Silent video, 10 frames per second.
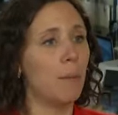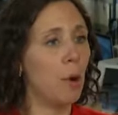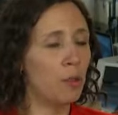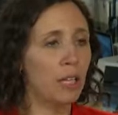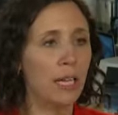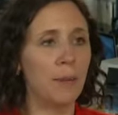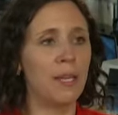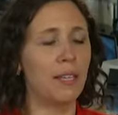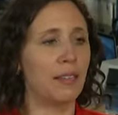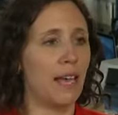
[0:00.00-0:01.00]
both
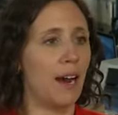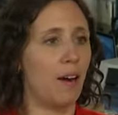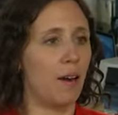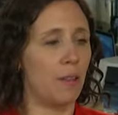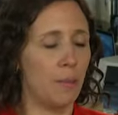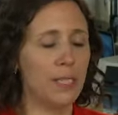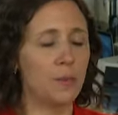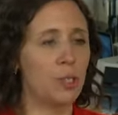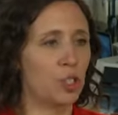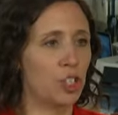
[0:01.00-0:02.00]
claiming that they are the best
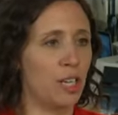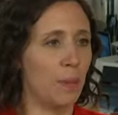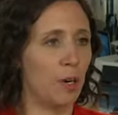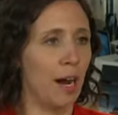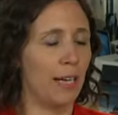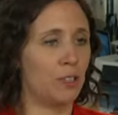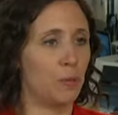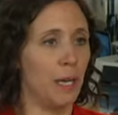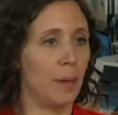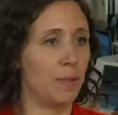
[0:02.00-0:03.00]
positioned Democrat to
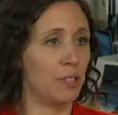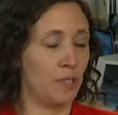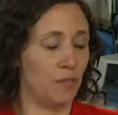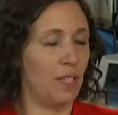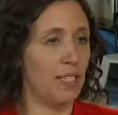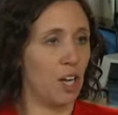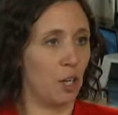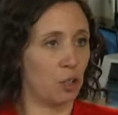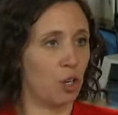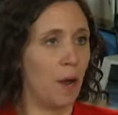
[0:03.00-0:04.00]
be able to defeat
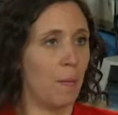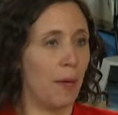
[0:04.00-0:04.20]
Donald Trump.